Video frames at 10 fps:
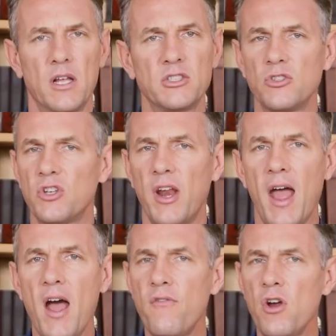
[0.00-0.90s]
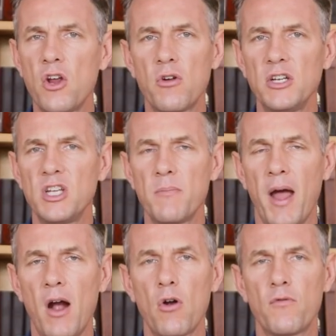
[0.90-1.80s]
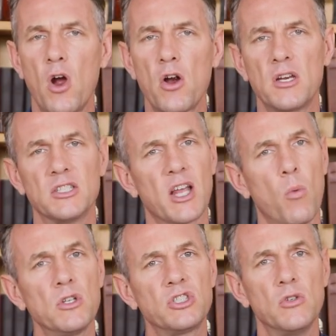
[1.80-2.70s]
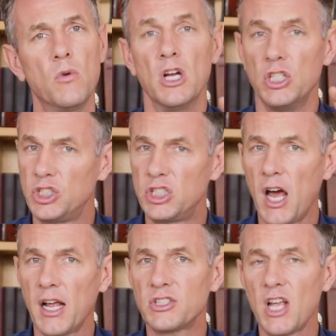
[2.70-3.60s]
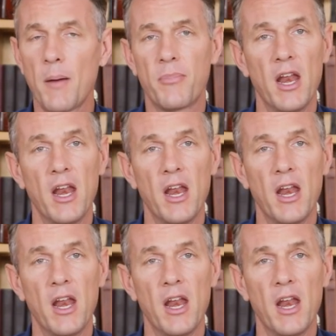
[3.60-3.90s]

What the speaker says: Because there's an ever-increasing power of darkness that wants to shut us up,